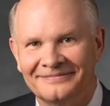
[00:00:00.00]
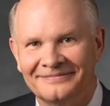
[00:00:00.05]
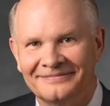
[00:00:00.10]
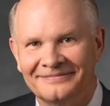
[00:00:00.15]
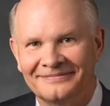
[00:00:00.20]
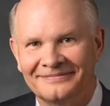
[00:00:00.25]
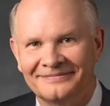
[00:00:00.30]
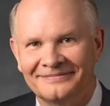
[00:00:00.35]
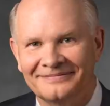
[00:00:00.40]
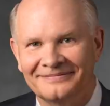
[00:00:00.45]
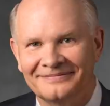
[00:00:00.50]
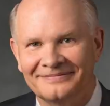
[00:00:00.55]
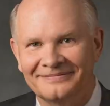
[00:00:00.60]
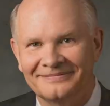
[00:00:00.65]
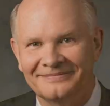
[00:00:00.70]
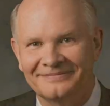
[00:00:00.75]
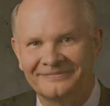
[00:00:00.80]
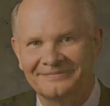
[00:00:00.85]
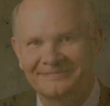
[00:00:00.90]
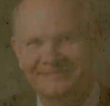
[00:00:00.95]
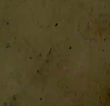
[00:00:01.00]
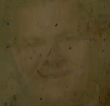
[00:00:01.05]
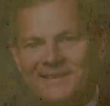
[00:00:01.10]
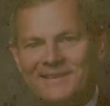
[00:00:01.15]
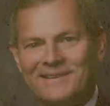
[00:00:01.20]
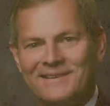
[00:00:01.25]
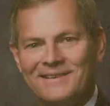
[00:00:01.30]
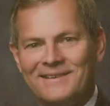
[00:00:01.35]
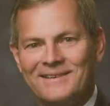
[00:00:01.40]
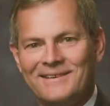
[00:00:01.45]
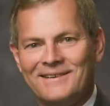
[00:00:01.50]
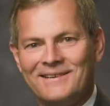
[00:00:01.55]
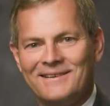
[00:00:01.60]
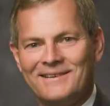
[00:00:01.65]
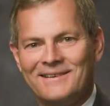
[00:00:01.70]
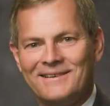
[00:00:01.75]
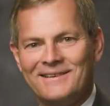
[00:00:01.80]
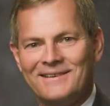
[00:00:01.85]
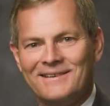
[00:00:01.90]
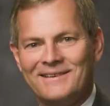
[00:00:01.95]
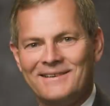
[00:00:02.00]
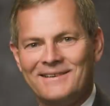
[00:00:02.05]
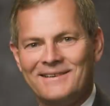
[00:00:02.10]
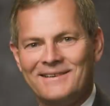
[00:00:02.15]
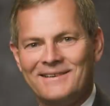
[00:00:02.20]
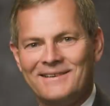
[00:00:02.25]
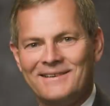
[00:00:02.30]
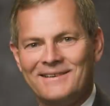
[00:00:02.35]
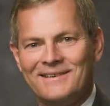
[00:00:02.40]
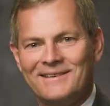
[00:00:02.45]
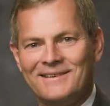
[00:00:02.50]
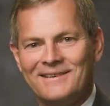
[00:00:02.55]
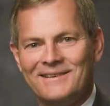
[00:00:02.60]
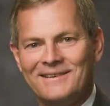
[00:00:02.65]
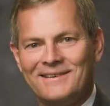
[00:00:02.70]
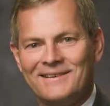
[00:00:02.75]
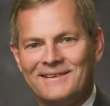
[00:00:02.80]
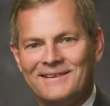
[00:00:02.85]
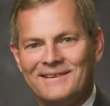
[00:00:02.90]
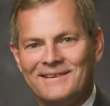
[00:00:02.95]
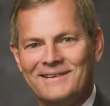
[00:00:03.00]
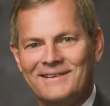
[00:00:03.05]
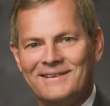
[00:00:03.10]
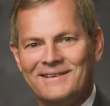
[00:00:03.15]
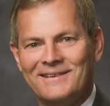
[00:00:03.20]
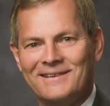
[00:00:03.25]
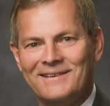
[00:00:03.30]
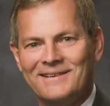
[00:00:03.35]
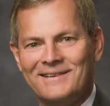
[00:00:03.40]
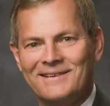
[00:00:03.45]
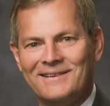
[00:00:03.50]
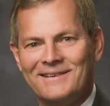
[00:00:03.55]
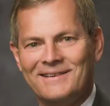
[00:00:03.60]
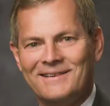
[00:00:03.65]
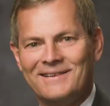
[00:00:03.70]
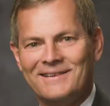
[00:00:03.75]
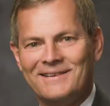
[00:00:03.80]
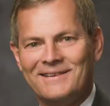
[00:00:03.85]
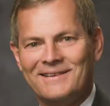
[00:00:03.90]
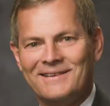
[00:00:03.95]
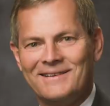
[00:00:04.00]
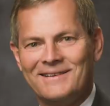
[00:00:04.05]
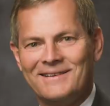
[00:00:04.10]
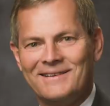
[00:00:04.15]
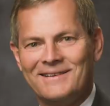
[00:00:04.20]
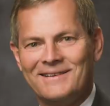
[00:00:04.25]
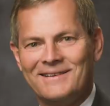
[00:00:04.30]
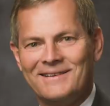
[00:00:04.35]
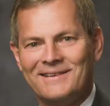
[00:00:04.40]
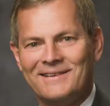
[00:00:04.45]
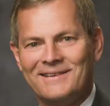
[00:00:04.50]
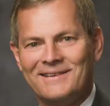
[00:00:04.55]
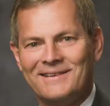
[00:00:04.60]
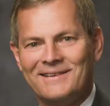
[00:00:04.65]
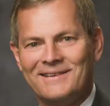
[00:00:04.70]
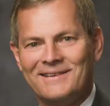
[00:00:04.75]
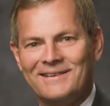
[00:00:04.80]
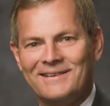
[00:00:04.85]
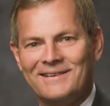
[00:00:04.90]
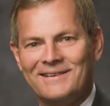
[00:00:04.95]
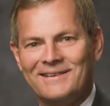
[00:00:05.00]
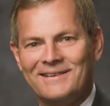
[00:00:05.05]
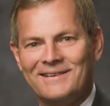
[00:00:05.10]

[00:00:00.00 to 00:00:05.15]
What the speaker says: No one is speaking in this clip.